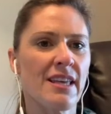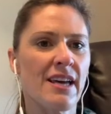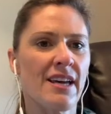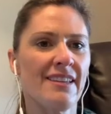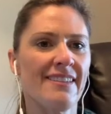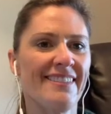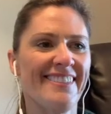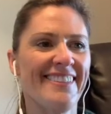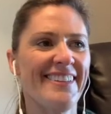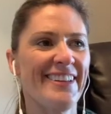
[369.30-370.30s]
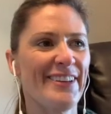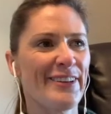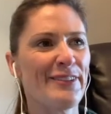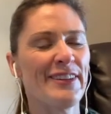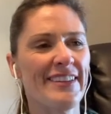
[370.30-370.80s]
that,
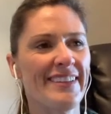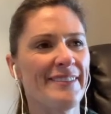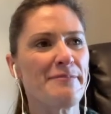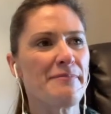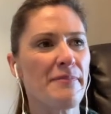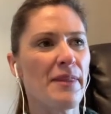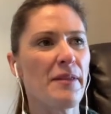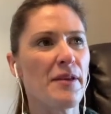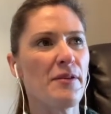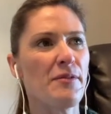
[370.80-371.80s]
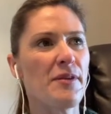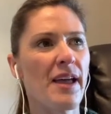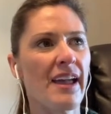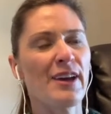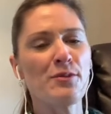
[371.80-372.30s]
the
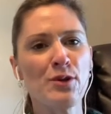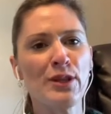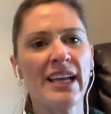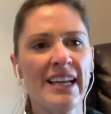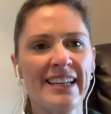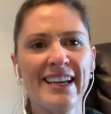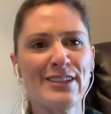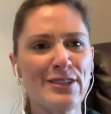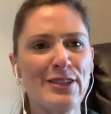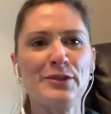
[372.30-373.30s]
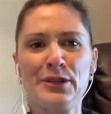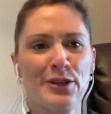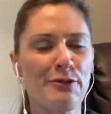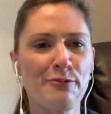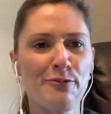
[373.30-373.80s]
animal laying next to you when
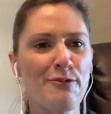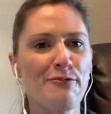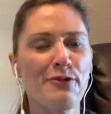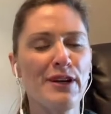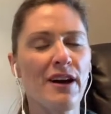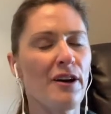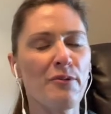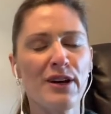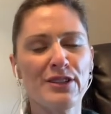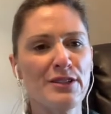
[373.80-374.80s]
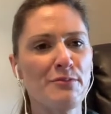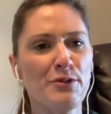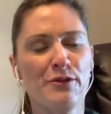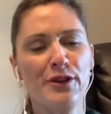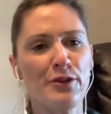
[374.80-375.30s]
you're watching a
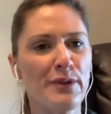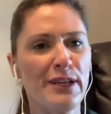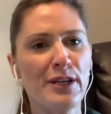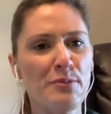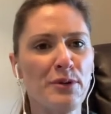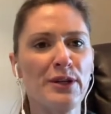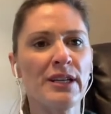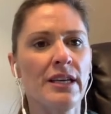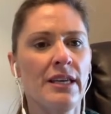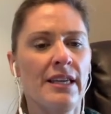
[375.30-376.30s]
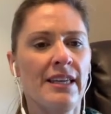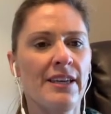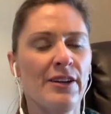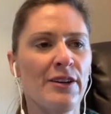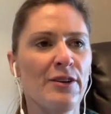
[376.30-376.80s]
movie or reading a book,
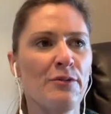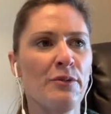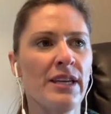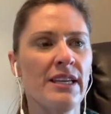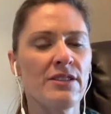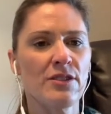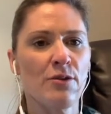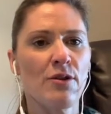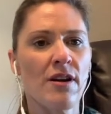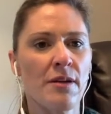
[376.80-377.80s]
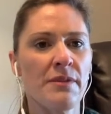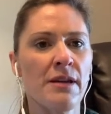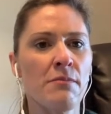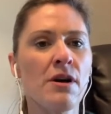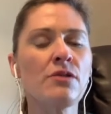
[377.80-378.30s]
we get so caught up in the
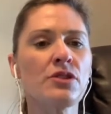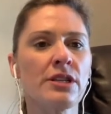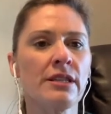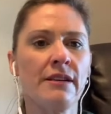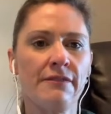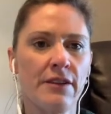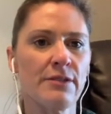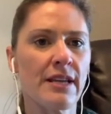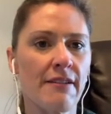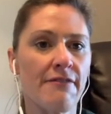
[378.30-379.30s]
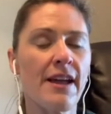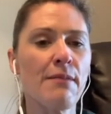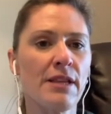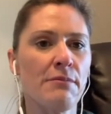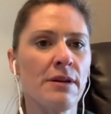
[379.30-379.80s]
emotion that it feels like a
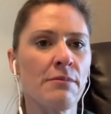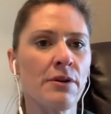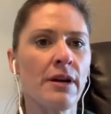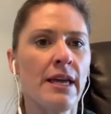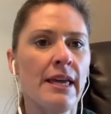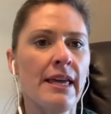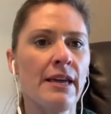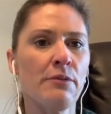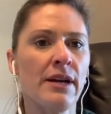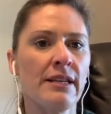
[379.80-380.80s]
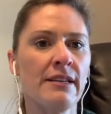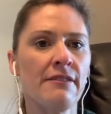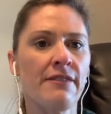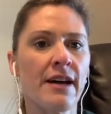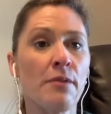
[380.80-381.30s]
family member, and we
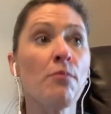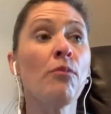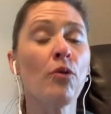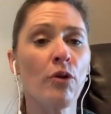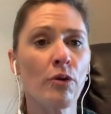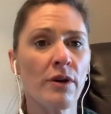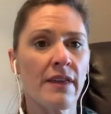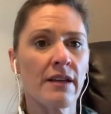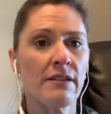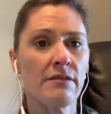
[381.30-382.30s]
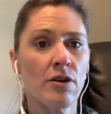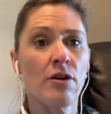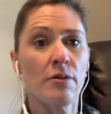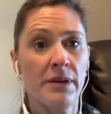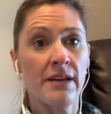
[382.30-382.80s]
identify more with that
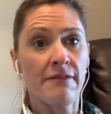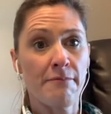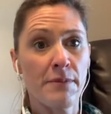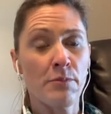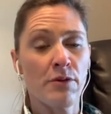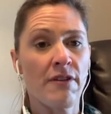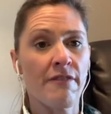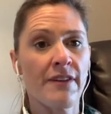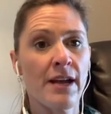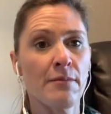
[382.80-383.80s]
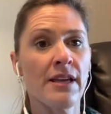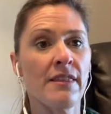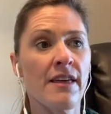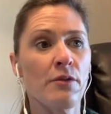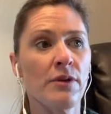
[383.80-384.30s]
dog being a member of our family
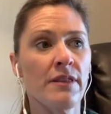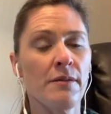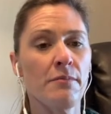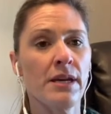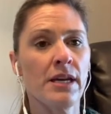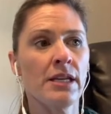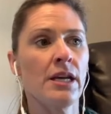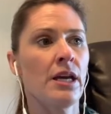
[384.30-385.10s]
than with it being